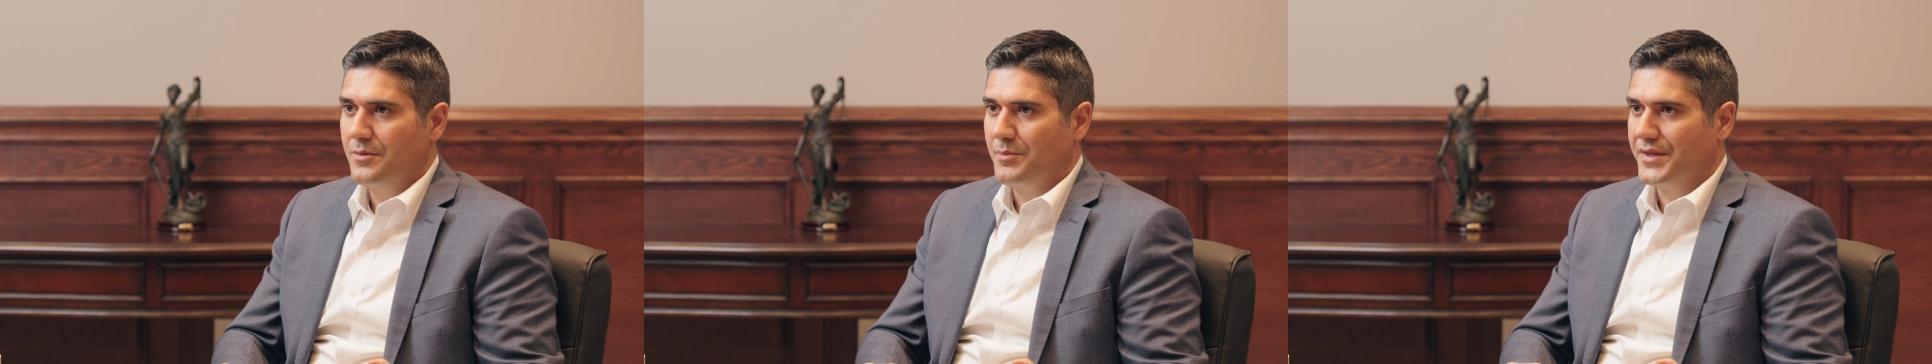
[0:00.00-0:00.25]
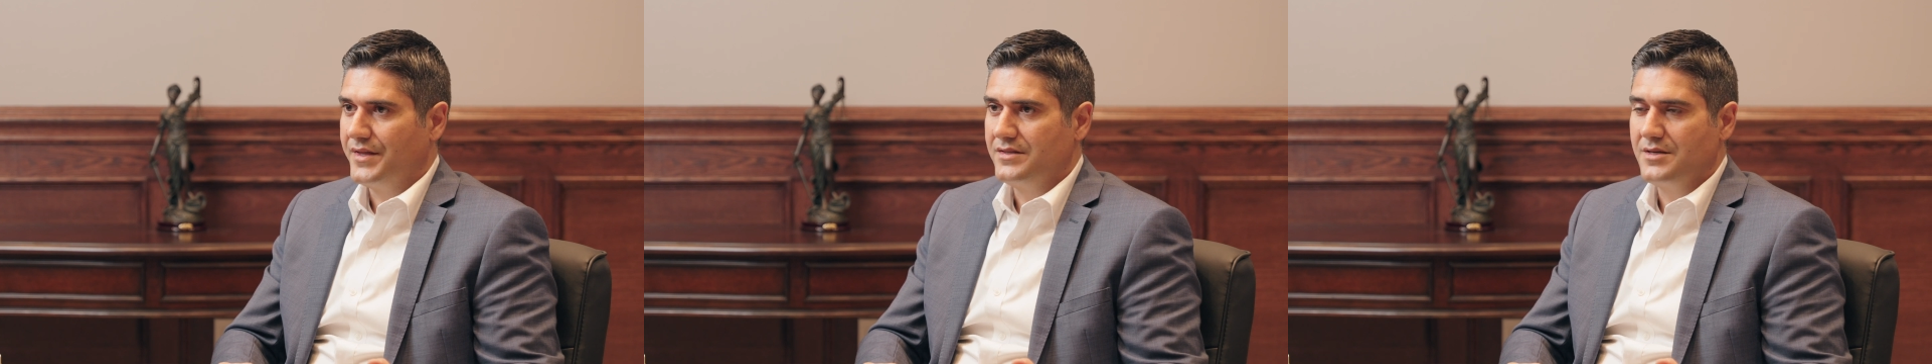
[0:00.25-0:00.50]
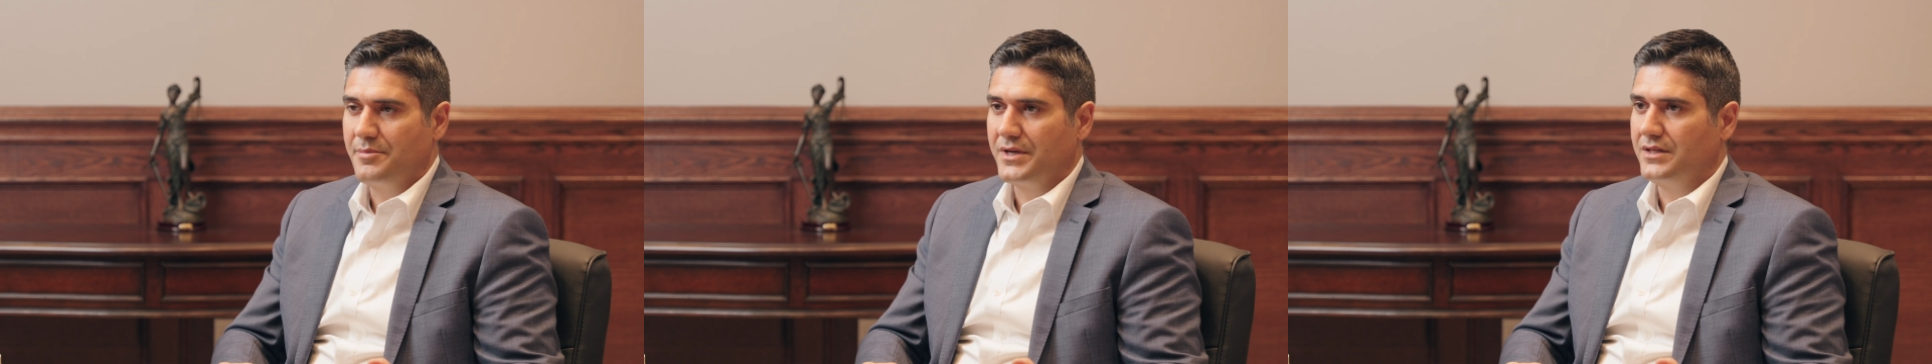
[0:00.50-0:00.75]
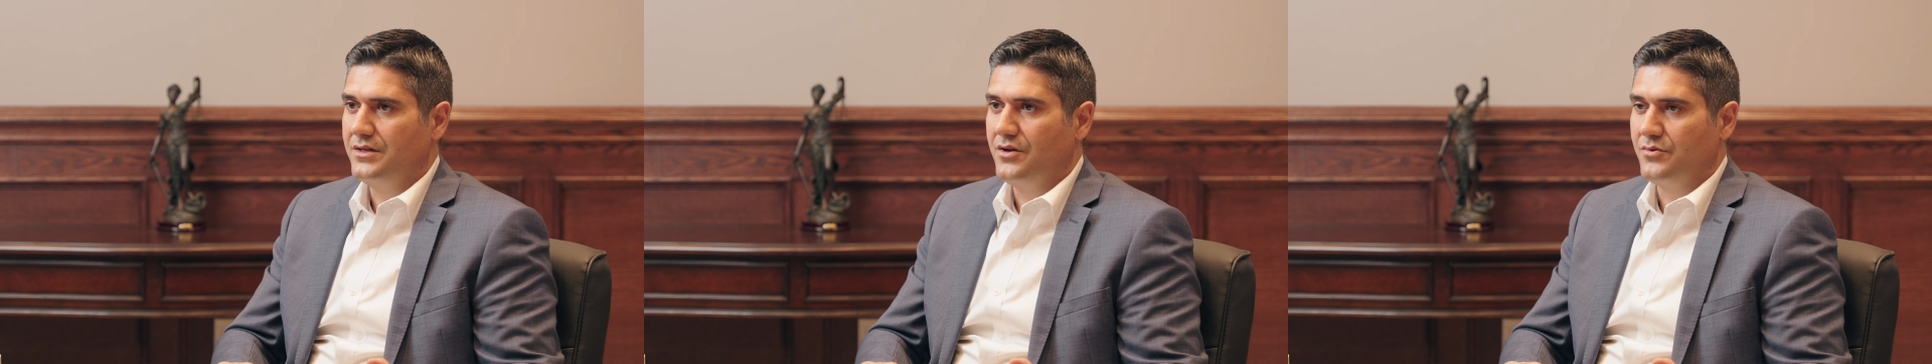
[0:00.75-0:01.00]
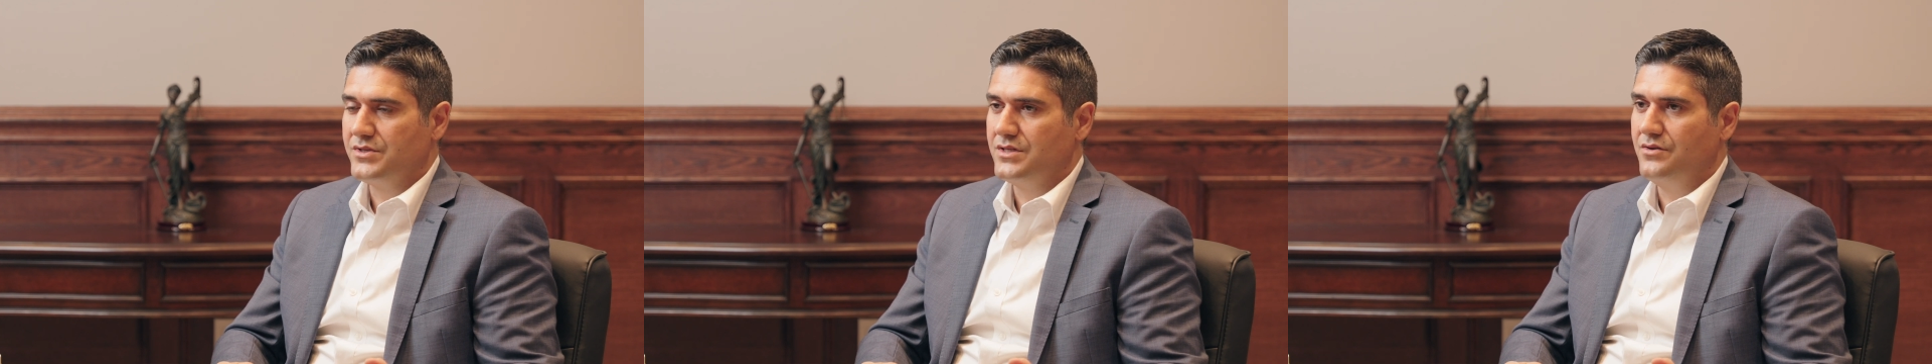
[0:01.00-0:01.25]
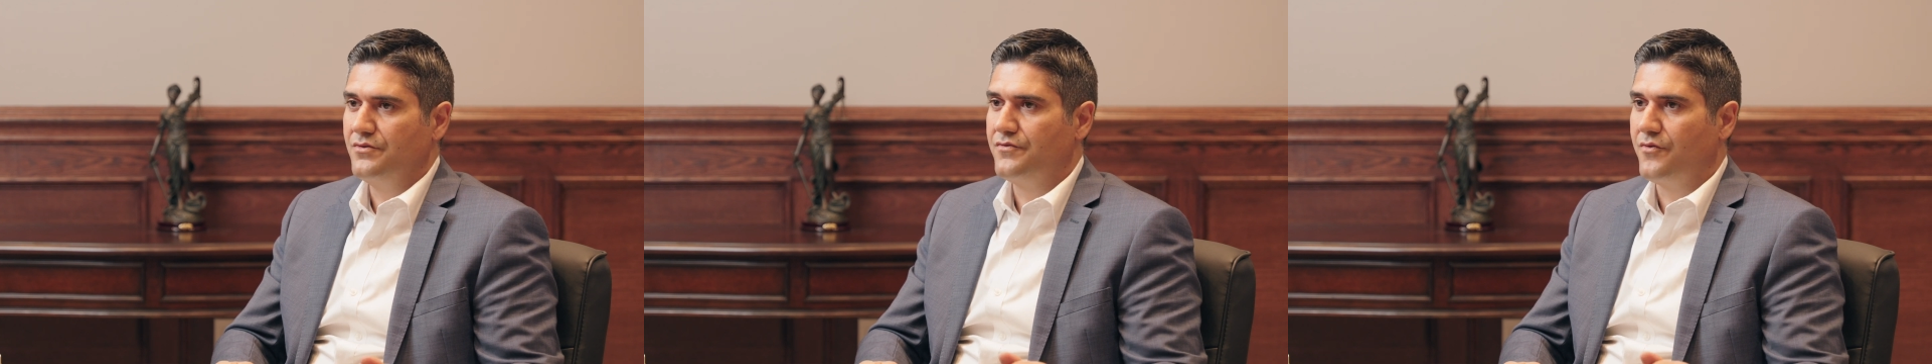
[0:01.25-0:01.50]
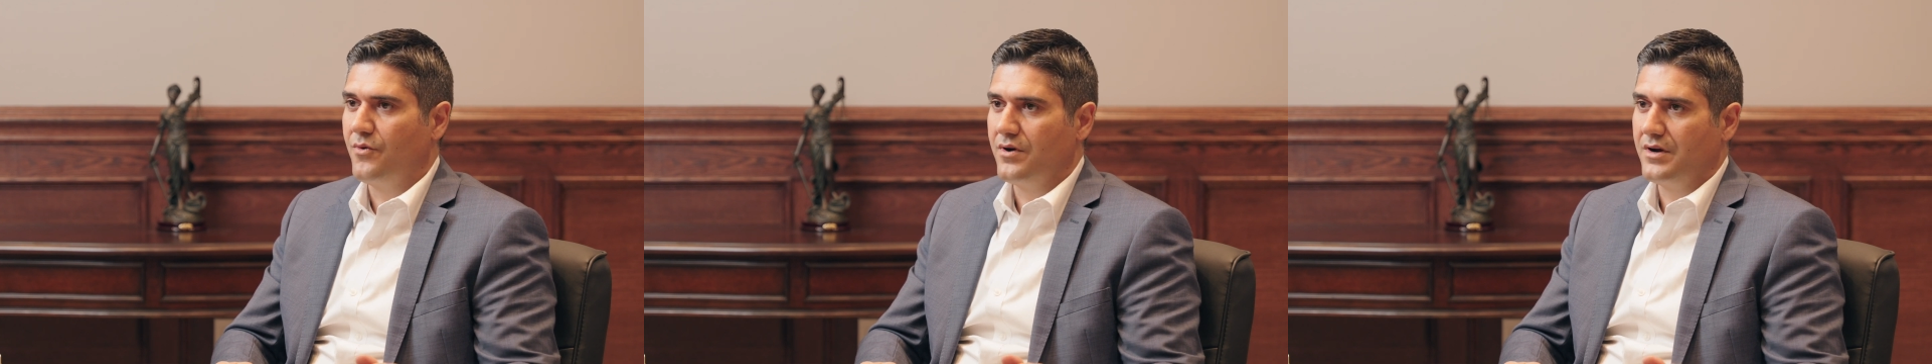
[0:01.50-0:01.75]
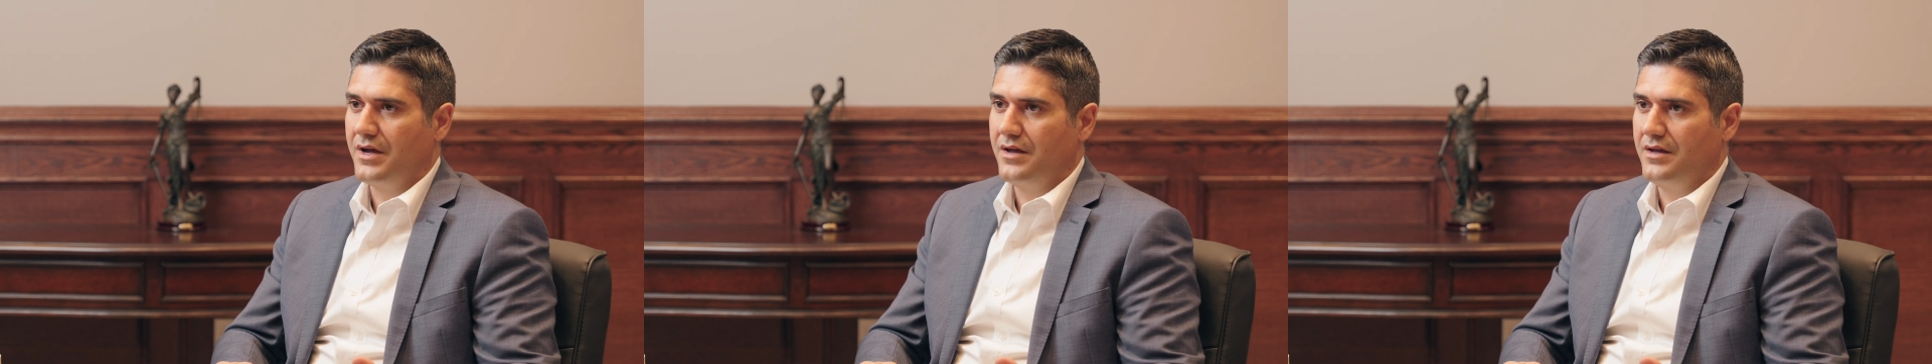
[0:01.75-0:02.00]
but they typically don't see you
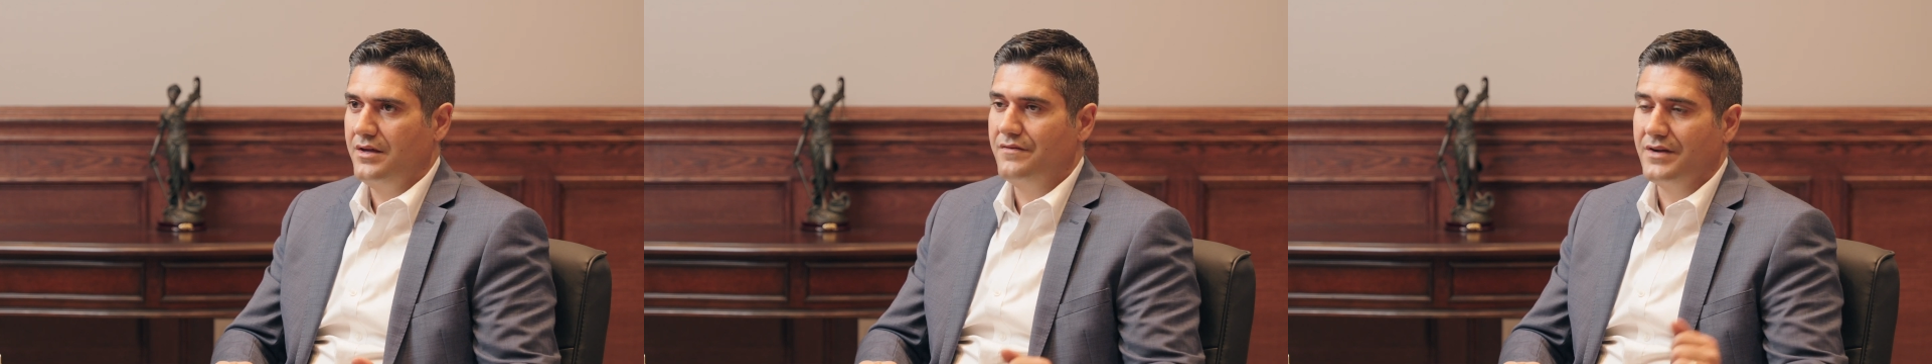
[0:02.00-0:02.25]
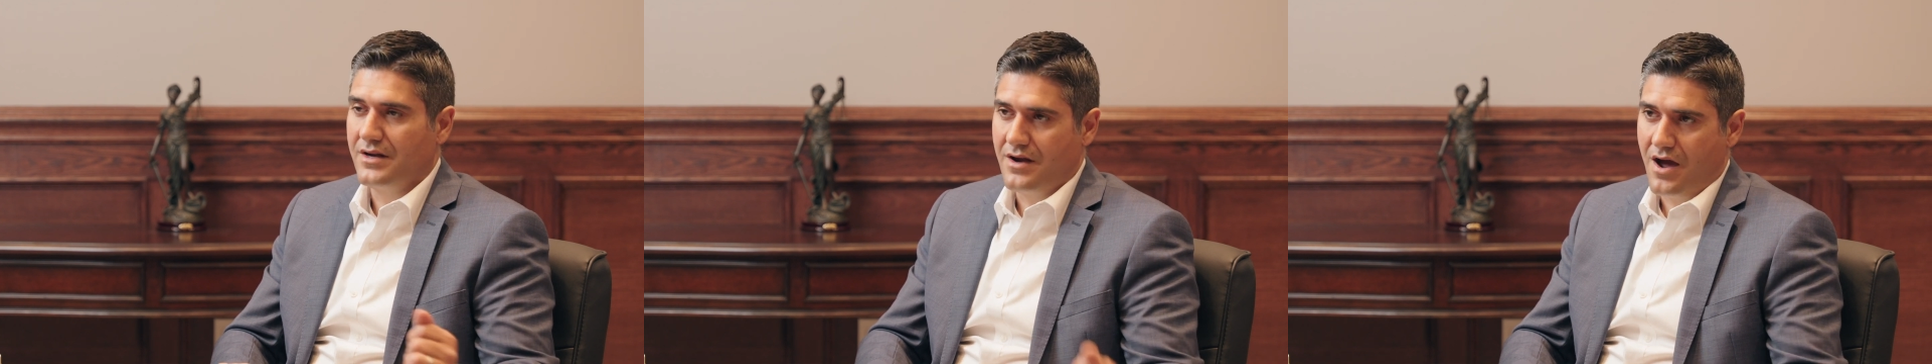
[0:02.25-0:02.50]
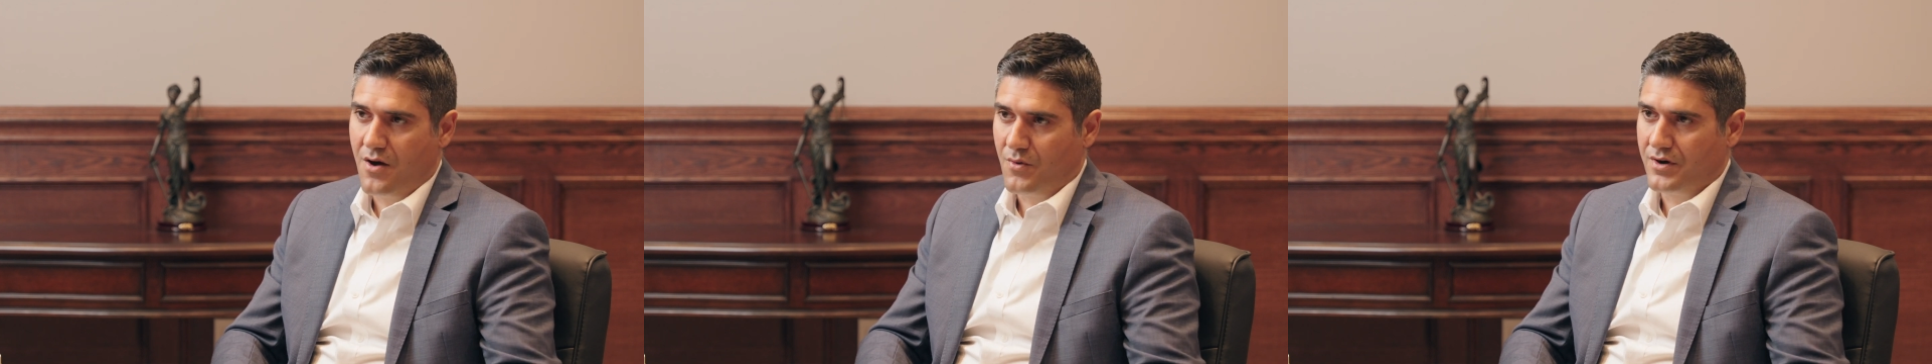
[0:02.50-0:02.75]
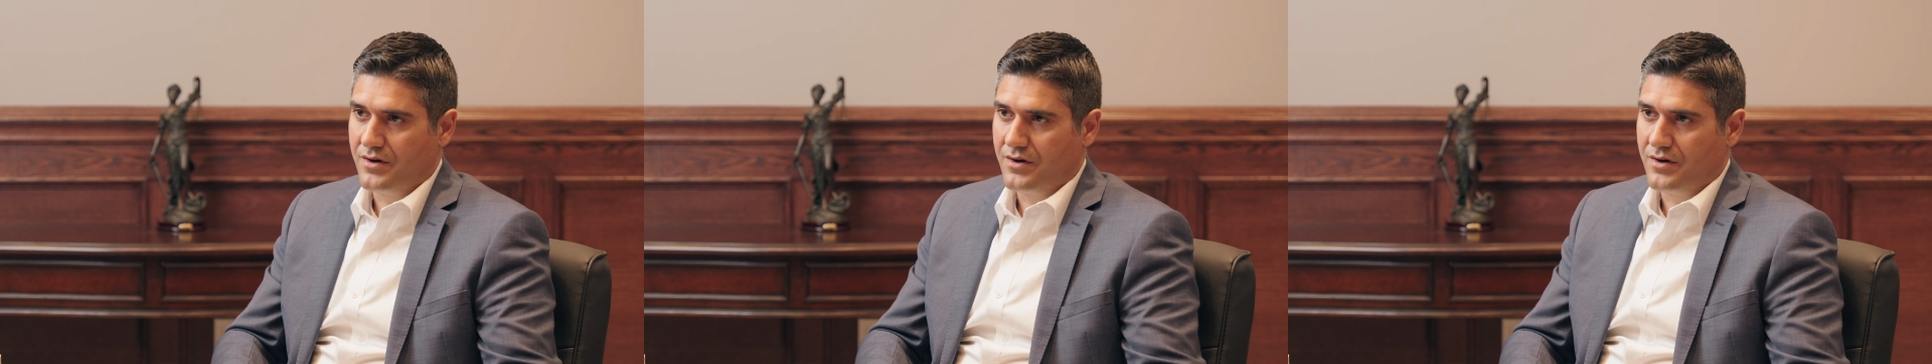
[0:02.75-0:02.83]
for even an hour.